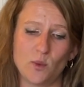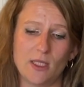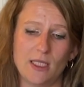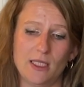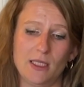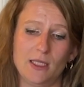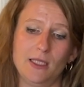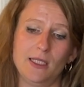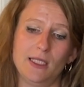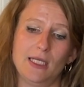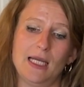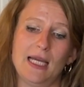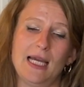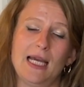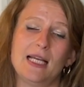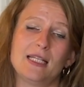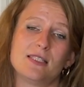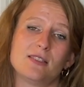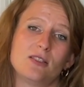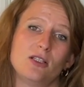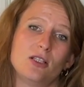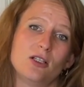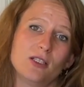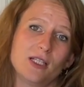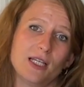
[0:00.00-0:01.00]
Well,
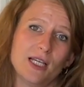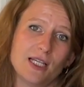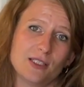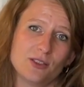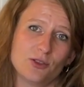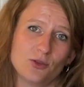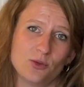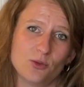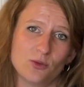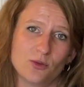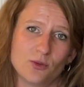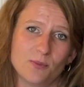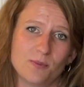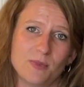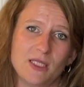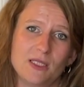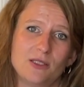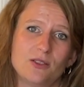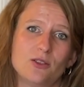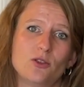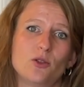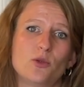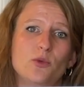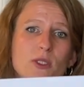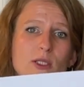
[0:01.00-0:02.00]
as long as you
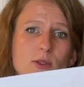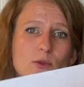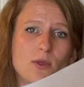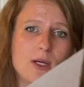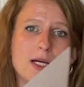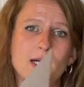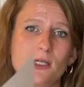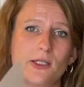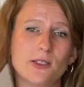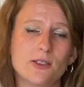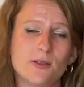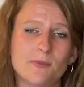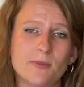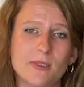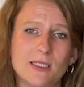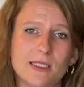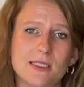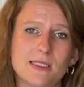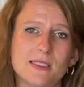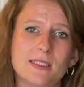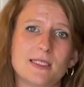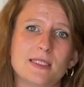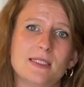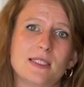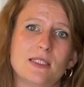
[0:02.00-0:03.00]
meet the
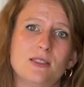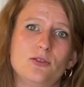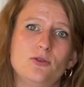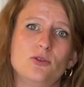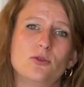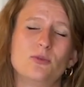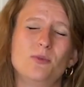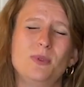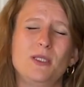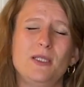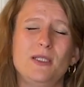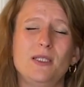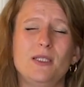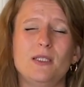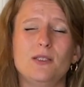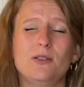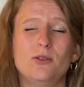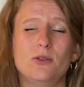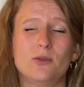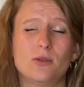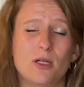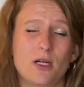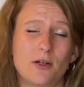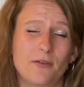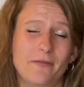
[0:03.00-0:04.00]
requirement and that
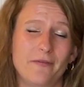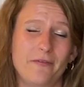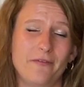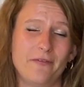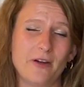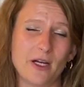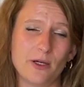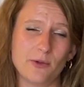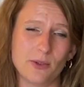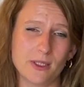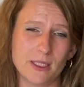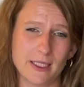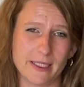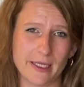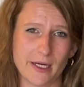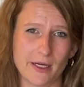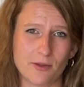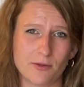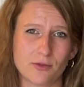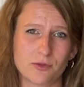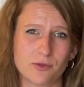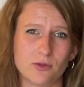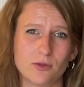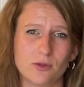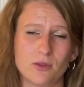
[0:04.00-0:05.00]
you are very
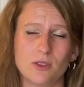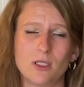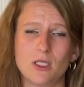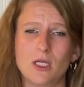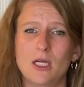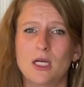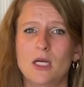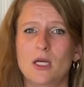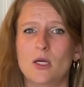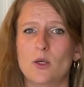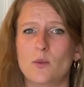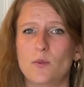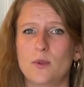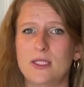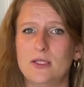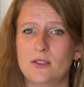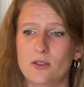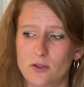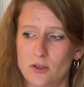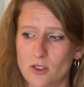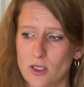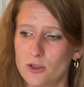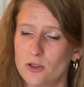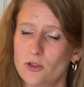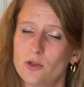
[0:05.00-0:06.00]
careful with
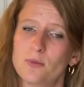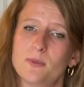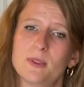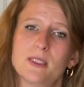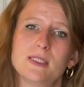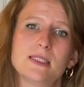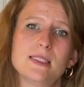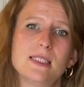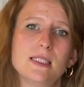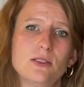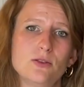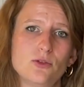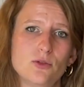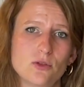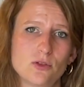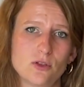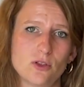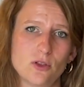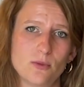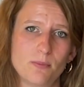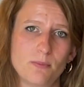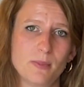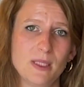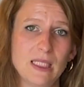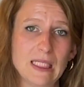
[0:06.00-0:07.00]
the documents that you
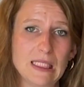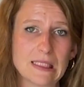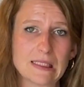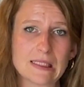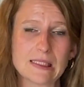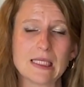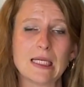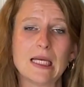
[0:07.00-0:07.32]
submit,